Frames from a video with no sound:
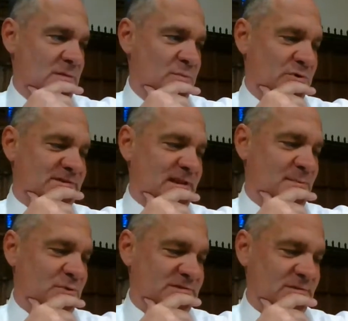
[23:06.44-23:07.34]

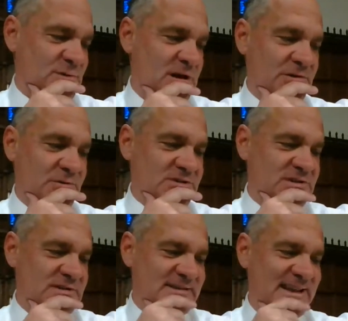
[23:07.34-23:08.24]
Bornstein puts it well:
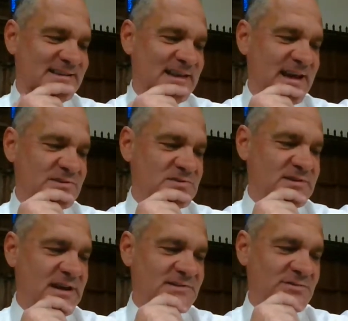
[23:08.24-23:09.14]
Christians need to
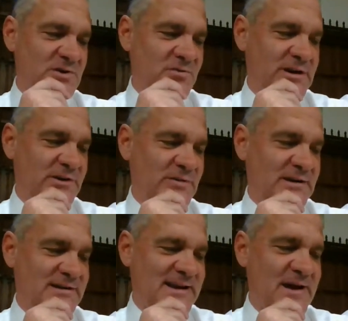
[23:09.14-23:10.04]
exercise their own
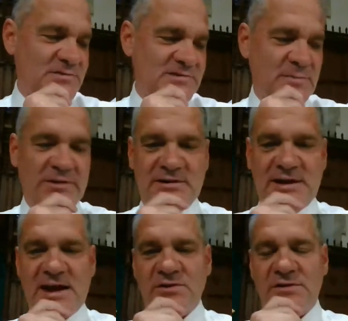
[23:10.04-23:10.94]
lingering doubts about the
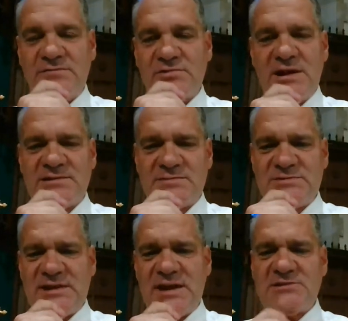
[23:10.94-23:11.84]
doctrine of
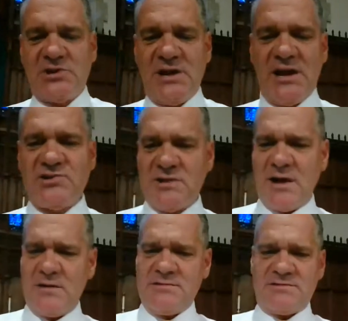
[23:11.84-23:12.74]
transubstantiation.
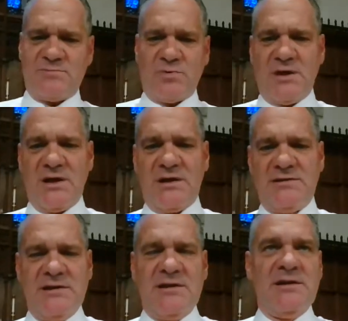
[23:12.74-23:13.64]
How does this
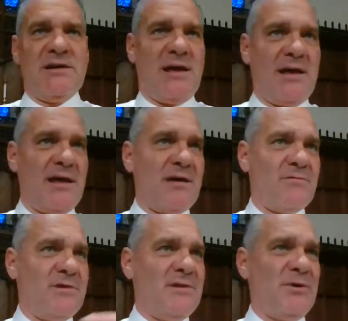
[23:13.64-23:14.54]
bread
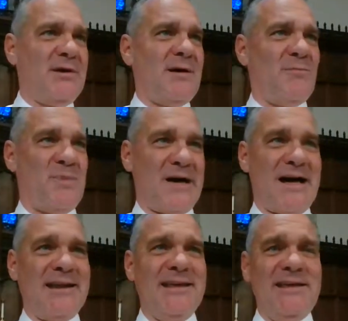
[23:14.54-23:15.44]
really become
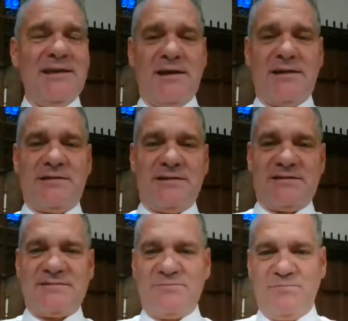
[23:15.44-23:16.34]
body, and
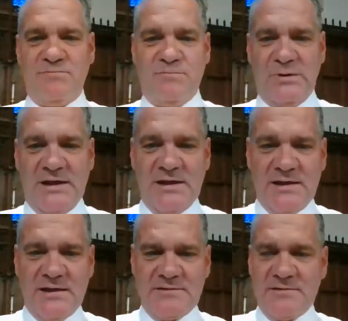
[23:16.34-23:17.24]
this
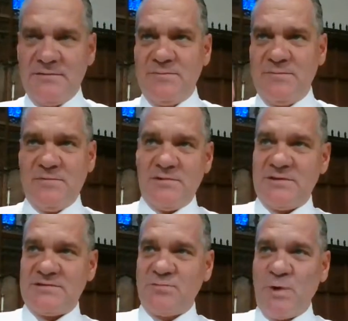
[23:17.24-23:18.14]
blood or
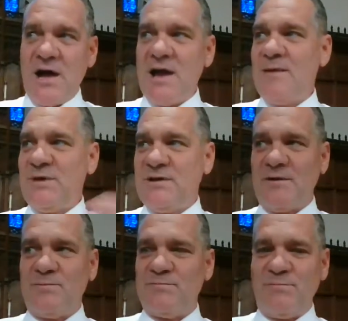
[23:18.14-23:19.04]
this wine
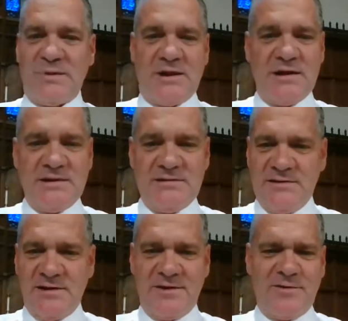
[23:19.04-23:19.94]
become blood,
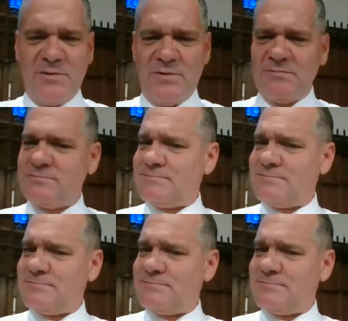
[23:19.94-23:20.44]
you know?